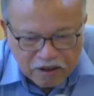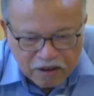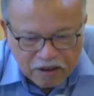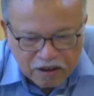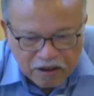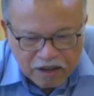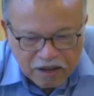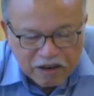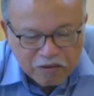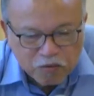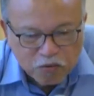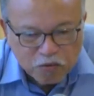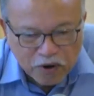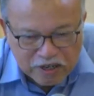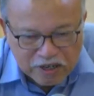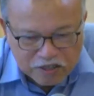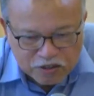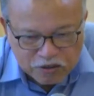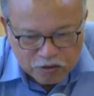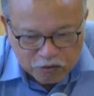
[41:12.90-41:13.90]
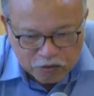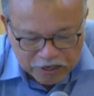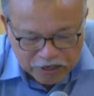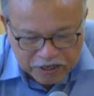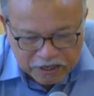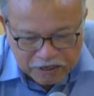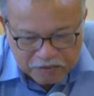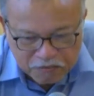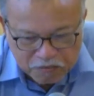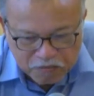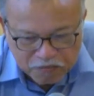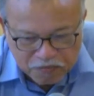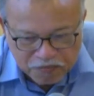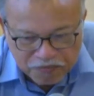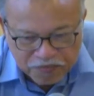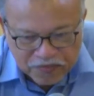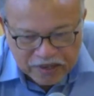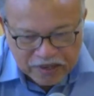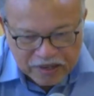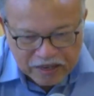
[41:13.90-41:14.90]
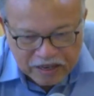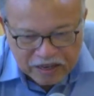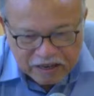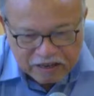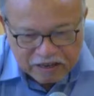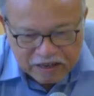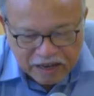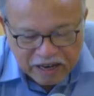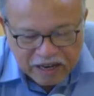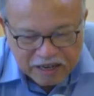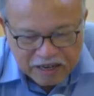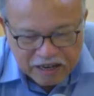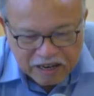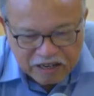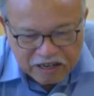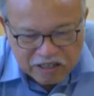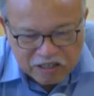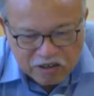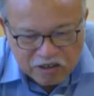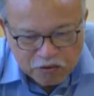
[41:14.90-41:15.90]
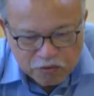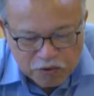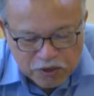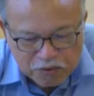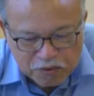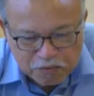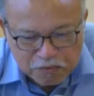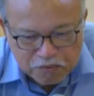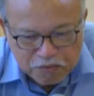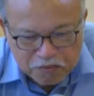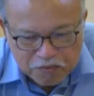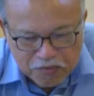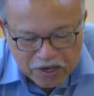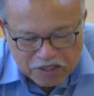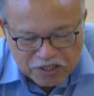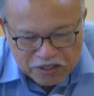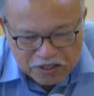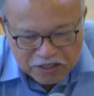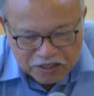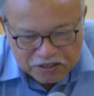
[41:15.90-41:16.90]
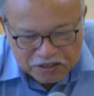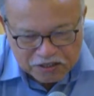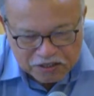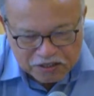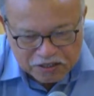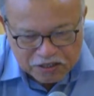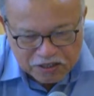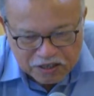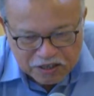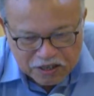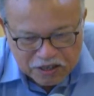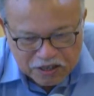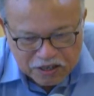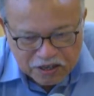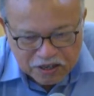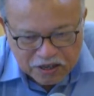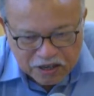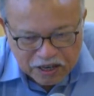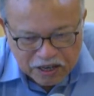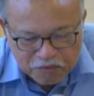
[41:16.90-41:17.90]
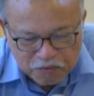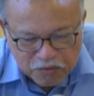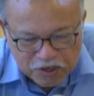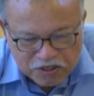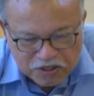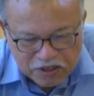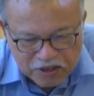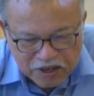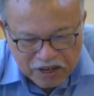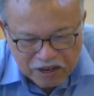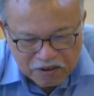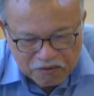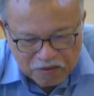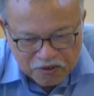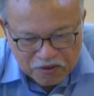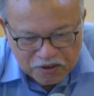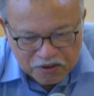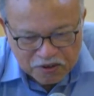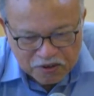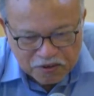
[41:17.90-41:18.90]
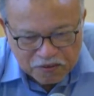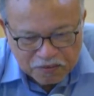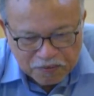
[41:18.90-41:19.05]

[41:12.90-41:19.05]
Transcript: And one student right now is doing masters at master level,